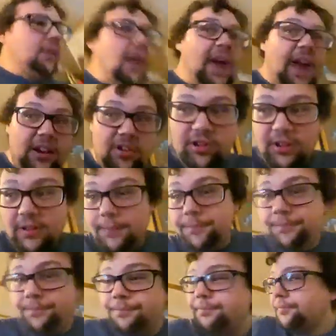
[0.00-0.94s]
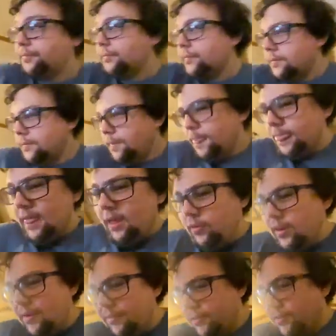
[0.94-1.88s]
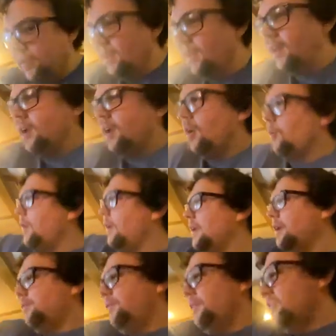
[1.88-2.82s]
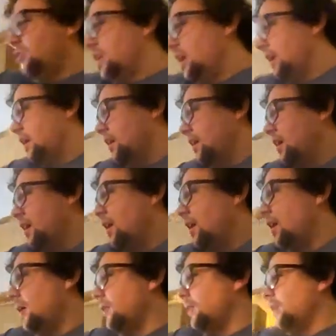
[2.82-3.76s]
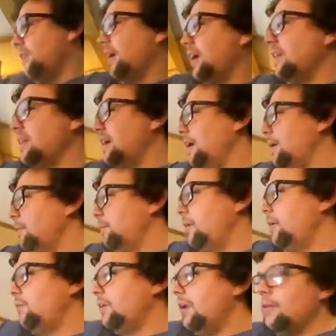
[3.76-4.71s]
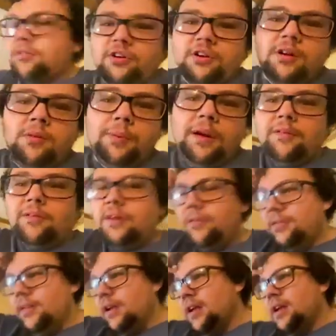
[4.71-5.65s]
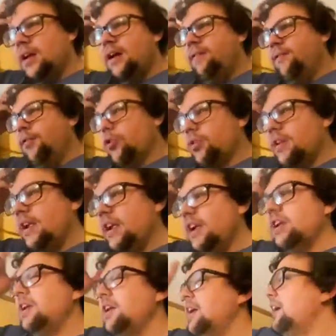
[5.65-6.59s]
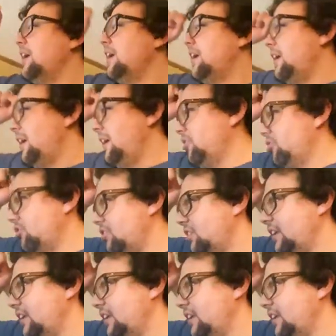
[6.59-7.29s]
Actually, whenever we had a fish tank the second time, when I started back when I was like fourteen-ish.